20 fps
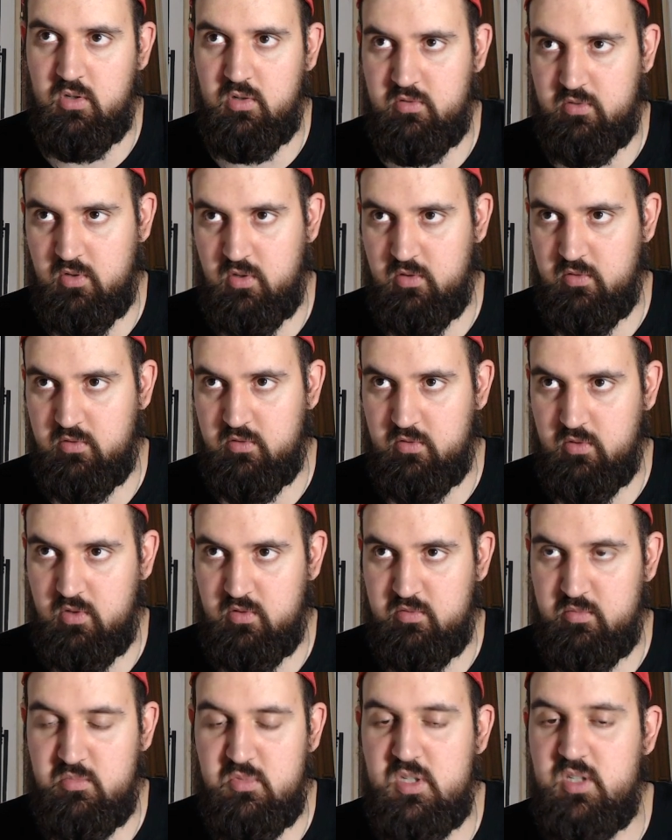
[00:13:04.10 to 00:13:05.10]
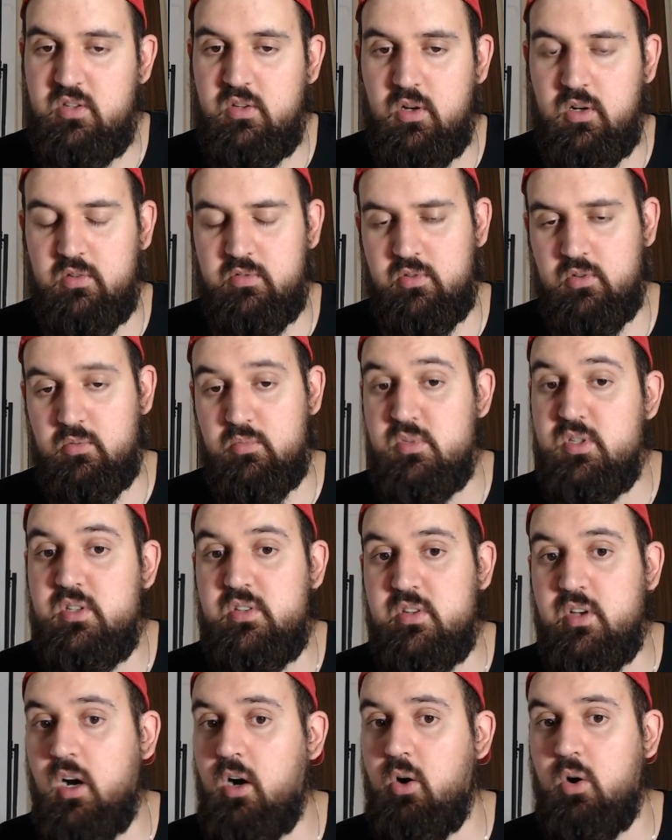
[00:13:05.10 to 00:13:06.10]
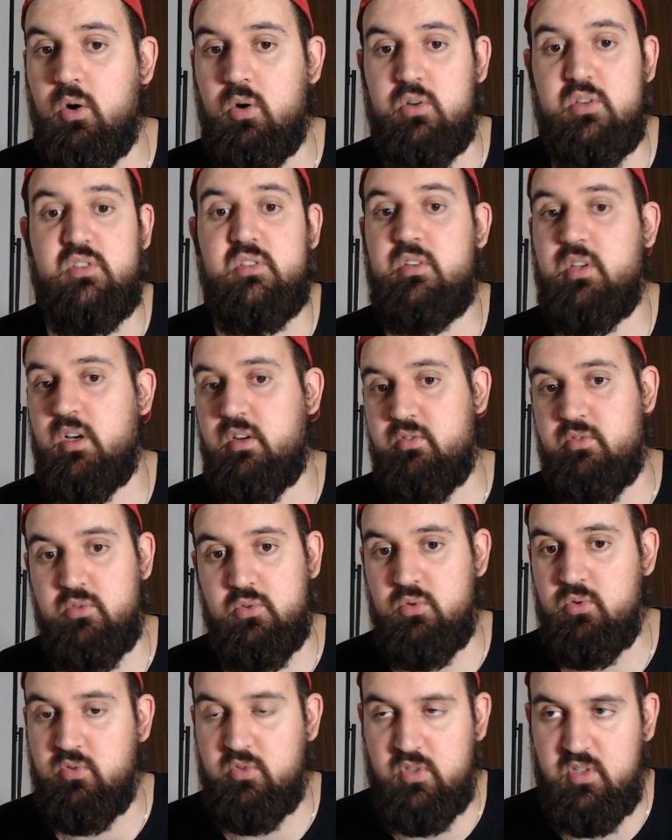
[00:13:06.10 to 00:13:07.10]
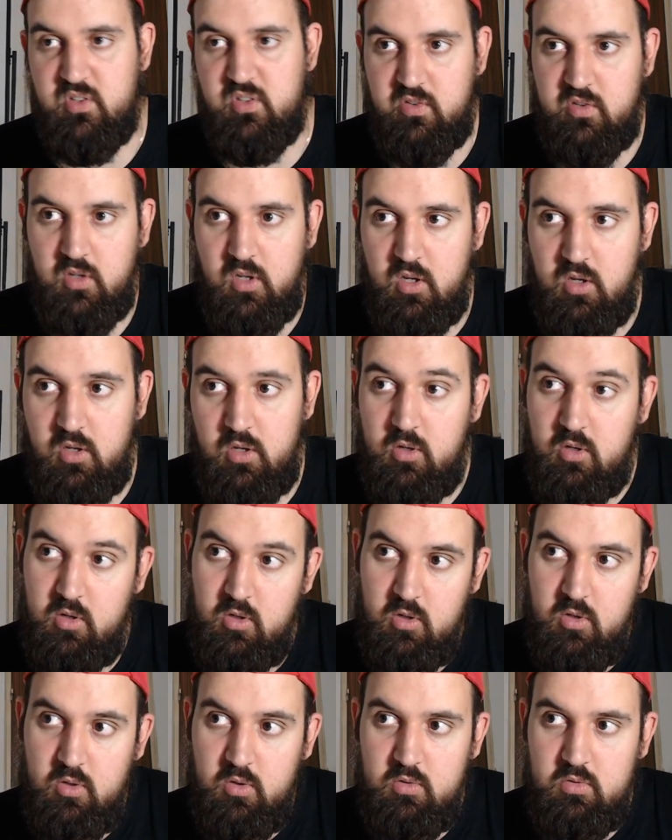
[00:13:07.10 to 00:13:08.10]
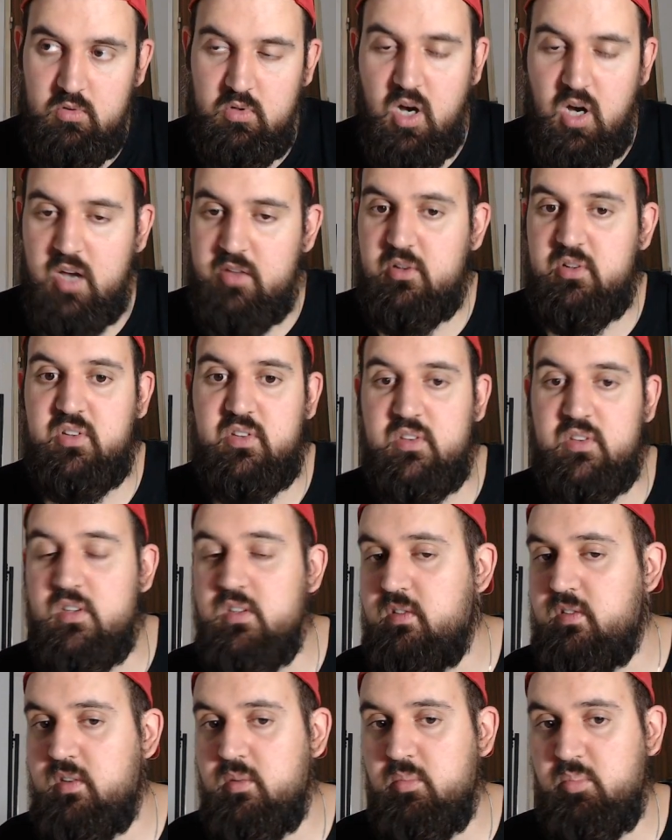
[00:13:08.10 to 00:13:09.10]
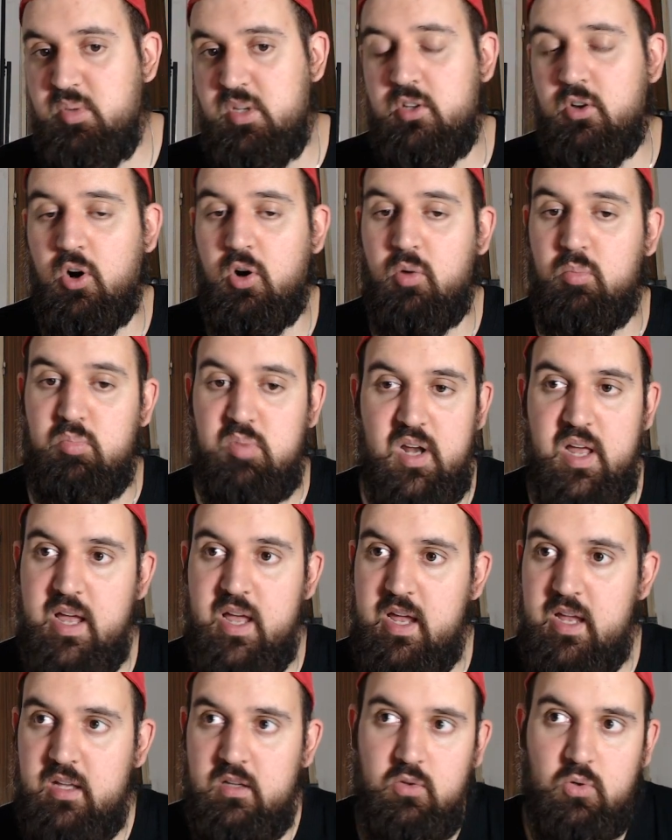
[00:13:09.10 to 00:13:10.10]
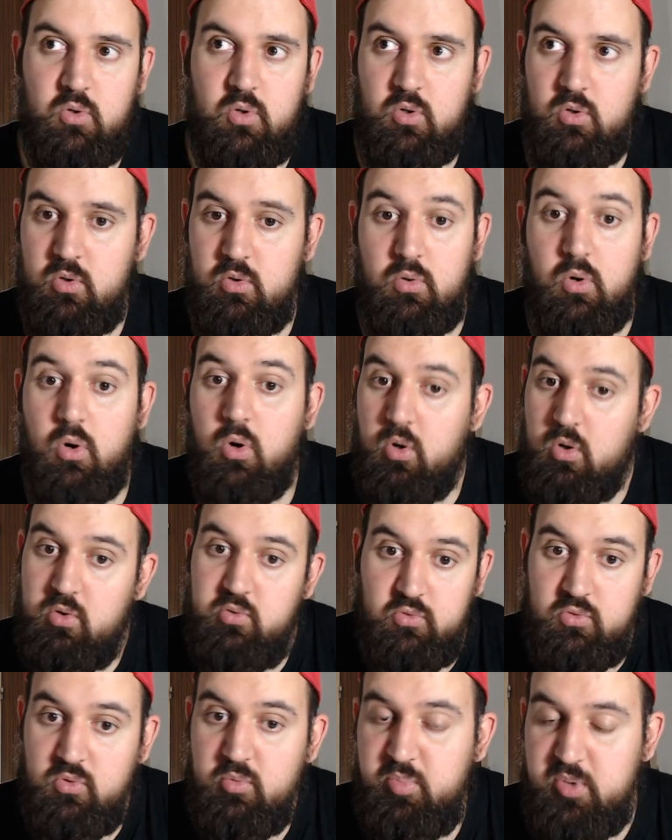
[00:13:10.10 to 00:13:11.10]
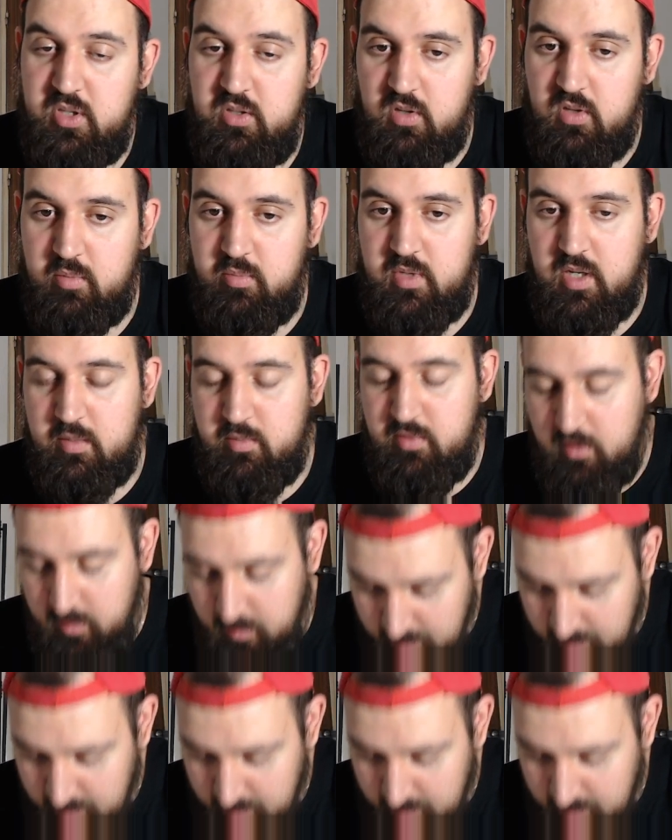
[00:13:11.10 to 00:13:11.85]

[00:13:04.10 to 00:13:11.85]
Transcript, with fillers: of, of, med of, media or interviews. It's either it's insipid or bland or, or stupid sometimes.